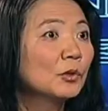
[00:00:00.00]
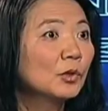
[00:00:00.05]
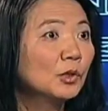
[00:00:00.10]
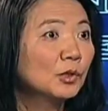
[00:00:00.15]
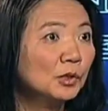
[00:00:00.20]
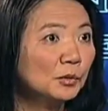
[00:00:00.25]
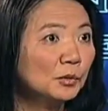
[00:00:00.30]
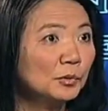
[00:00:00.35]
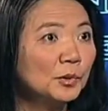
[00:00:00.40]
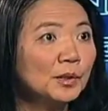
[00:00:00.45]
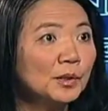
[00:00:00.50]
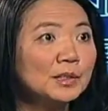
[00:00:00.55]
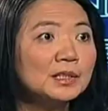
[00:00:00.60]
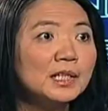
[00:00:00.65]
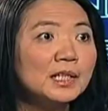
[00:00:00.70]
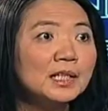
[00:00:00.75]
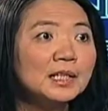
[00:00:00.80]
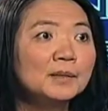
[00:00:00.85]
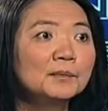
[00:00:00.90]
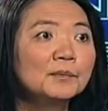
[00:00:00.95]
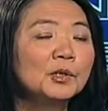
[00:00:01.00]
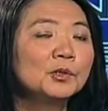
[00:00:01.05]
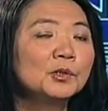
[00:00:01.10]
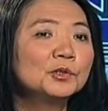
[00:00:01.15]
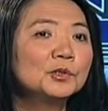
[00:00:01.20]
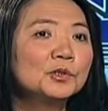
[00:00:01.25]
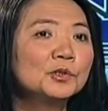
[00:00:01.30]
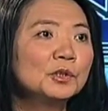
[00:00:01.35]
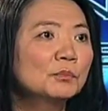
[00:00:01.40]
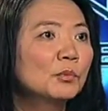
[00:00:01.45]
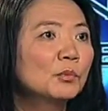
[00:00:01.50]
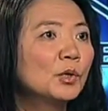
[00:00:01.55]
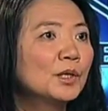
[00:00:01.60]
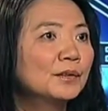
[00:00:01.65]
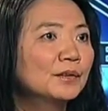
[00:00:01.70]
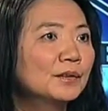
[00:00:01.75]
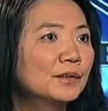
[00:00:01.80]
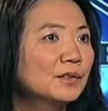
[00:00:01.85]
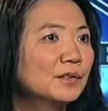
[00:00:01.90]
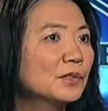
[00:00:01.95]
for a longer period of time. Also, they're
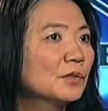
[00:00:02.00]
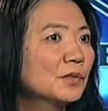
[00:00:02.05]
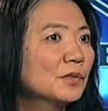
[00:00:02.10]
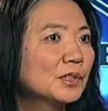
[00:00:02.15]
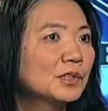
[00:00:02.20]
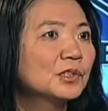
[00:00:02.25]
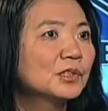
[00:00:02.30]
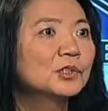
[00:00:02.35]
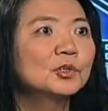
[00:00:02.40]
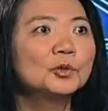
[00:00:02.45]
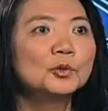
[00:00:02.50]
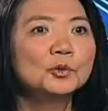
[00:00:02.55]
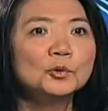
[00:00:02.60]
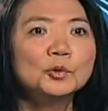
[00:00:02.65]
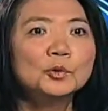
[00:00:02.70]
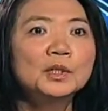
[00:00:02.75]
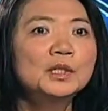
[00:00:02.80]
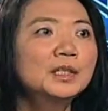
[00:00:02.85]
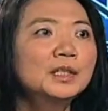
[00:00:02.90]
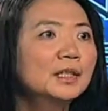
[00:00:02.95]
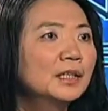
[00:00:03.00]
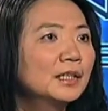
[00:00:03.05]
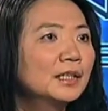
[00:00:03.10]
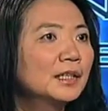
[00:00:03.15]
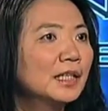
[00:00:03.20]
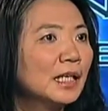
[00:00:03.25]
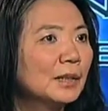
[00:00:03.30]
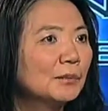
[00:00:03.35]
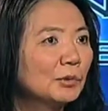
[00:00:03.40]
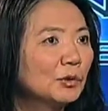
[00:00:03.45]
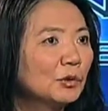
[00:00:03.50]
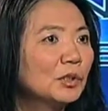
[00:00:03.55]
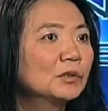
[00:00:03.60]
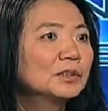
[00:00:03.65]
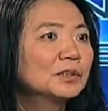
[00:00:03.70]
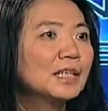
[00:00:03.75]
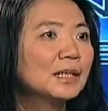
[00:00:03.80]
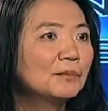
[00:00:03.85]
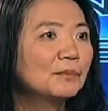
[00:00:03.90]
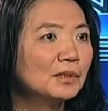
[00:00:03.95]
bonded, so there's no chemical
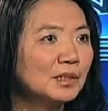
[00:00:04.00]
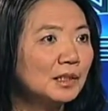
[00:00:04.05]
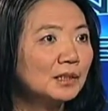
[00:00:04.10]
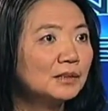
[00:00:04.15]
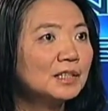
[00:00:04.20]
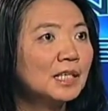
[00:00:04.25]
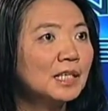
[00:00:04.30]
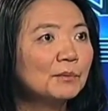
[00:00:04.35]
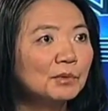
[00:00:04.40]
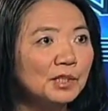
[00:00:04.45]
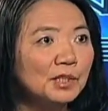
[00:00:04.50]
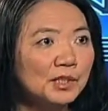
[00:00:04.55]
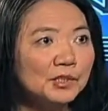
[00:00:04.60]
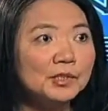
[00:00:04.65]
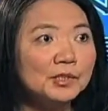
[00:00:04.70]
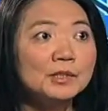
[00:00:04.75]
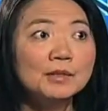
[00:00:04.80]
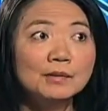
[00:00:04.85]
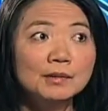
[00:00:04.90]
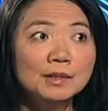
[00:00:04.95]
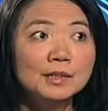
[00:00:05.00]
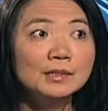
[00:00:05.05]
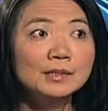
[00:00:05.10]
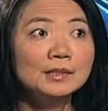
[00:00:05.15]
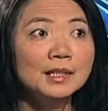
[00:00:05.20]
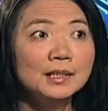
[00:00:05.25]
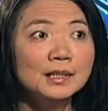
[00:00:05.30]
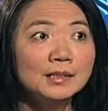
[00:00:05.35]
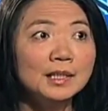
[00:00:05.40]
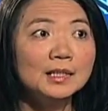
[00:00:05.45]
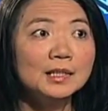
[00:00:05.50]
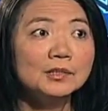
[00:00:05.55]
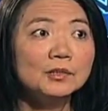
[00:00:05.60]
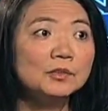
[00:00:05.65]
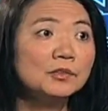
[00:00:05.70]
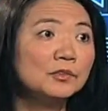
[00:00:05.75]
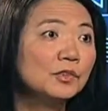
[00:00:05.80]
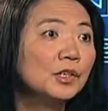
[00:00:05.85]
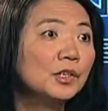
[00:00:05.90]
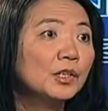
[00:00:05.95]
contamination and things like that, so
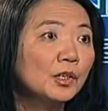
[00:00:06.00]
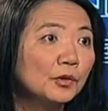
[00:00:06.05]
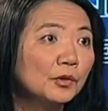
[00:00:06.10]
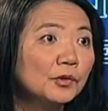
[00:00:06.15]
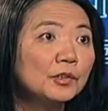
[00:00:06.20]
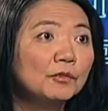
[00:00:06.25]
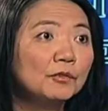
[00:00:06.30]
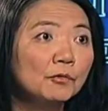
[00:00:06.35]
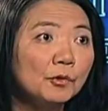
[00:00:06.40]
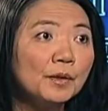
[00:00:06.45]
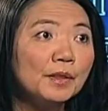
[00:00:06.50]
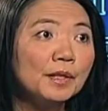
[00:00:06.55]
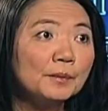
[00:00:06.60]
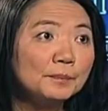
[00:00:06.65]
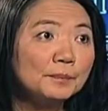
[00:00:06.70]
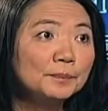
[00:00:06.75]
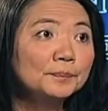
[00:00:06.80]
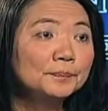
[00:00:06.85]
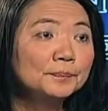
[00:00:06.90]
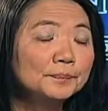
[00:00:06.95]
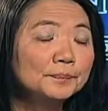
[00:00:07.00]
it's very healthy for them.